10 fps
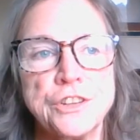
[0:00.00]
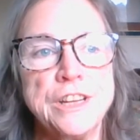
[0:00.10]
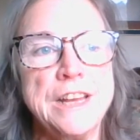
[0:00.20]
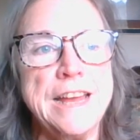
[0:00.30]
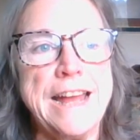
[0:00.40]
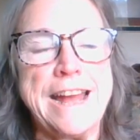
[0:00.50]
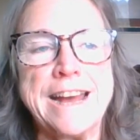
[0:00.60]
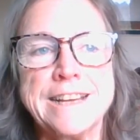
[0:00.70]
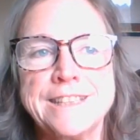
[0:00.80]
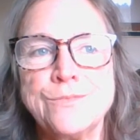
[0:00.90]

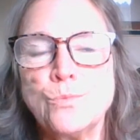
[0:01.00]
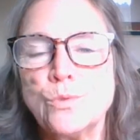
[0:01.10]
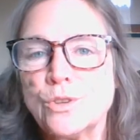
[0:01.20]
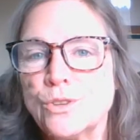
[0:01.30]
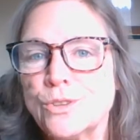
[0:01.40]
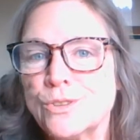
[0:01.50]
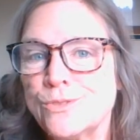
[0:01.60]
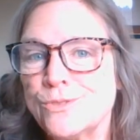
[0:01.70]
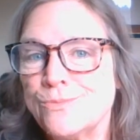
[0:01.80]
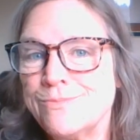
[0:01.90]
and we're
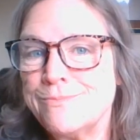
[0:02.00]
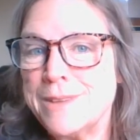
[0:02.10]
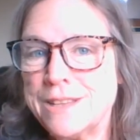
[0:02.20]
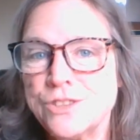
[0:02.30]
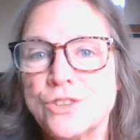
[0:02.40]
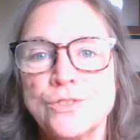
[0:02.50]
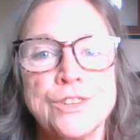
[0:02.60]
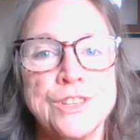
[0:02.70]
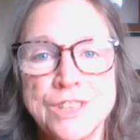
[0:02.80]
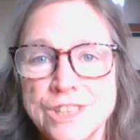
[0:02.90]
meant to
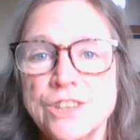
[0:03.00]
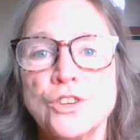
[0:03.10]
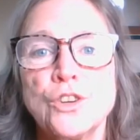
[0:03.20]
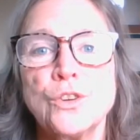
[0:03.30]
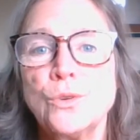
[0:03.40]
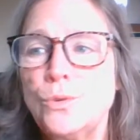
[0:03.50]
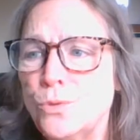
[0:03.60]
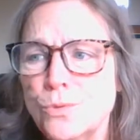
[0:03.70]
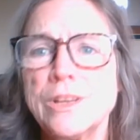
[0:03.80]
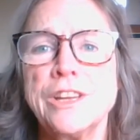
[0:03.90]
consider who's really
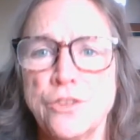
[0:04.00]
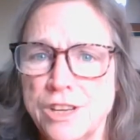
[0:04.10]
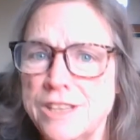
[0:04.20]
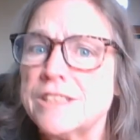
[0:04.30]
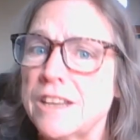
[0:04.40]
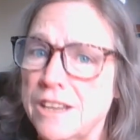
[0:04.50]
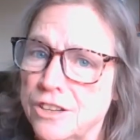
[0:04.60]
crazy here.